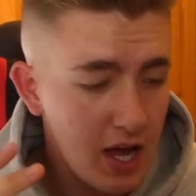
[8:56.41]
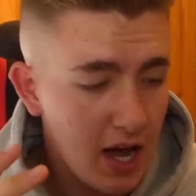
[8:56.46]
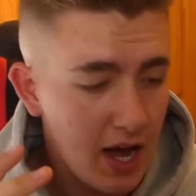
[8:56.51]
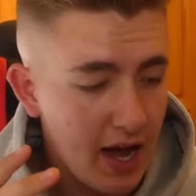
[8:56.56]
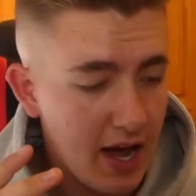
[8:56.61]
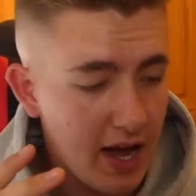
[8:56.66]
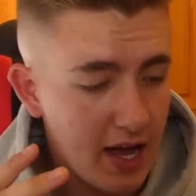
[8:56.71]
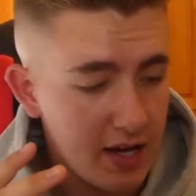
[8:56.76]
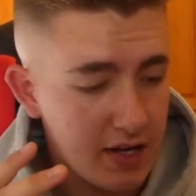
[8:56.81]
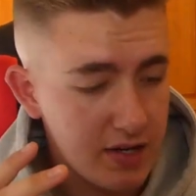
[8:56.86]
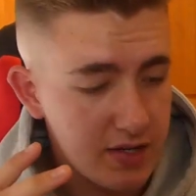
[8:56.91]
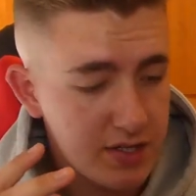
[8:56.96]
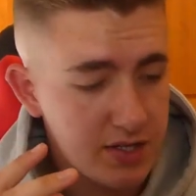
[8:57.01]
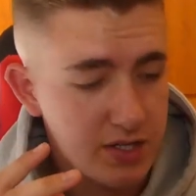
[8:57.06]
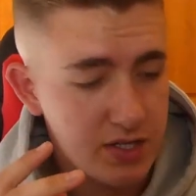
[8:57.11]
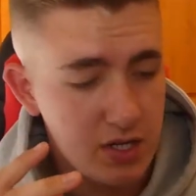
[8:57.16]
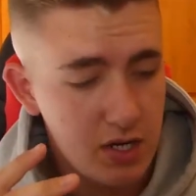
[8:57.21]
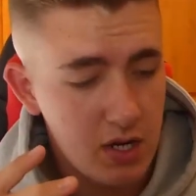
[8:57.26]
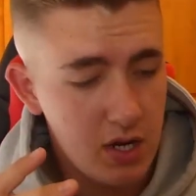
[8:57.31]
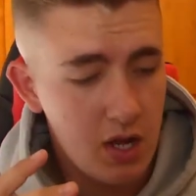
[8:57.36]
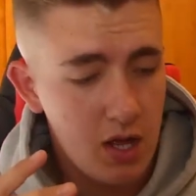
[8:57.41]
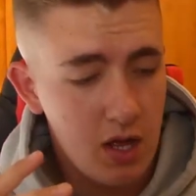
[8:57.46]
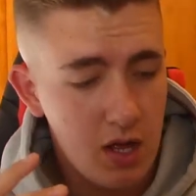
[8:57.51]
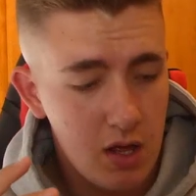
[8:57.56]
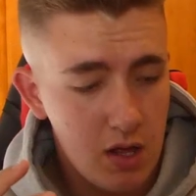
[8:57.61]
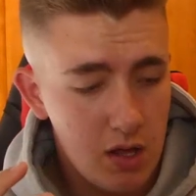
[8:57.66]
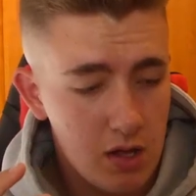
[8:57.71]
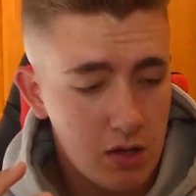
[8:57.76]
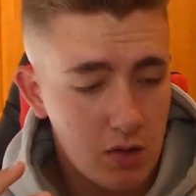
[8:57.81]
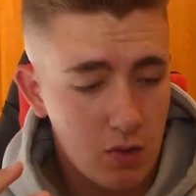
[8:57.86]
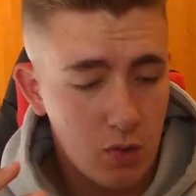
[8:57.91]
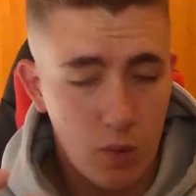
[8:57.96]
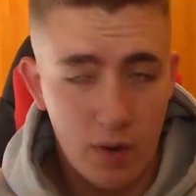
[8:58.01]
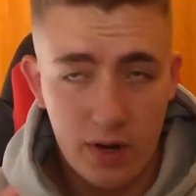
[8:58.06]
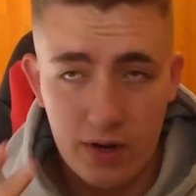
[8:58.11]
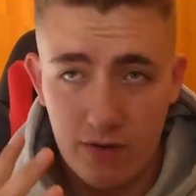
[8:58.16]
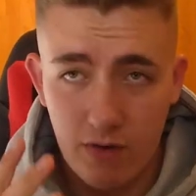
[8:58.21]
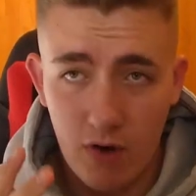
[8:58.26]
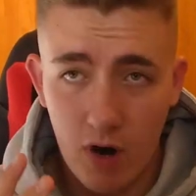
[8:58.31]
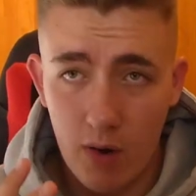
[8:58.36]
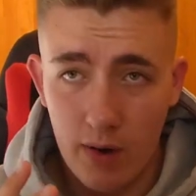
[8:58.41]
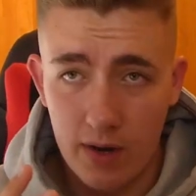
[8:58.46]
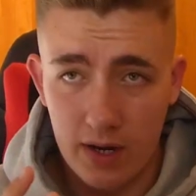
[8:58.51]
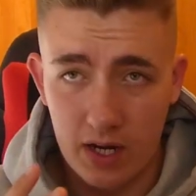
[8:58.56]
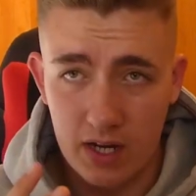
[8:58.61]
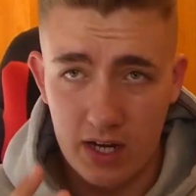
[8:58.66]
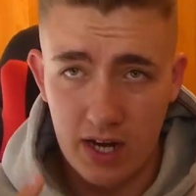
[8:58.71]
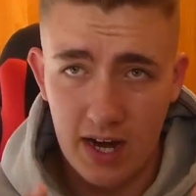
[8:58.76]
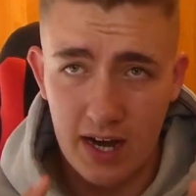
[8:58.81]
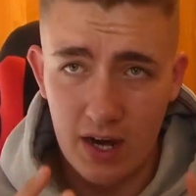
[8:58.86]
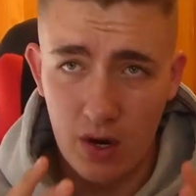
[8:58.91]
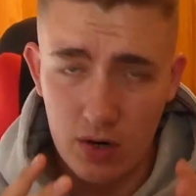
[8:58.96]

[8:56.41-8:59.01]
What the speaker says: and we're growing, okay?